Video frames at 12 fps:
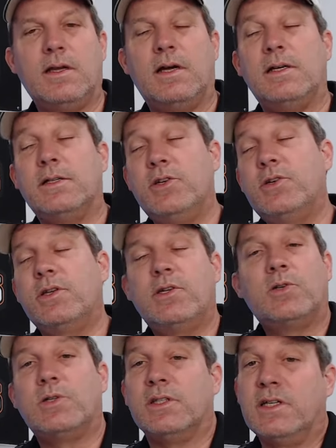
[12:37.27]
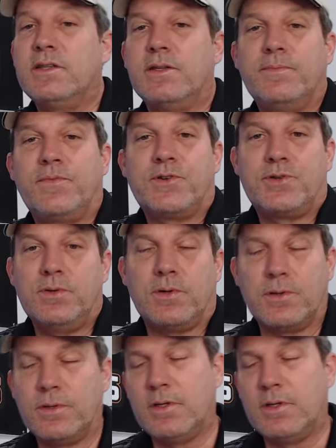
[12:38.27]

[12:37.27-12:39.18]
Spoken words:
You can go to lithium for sure.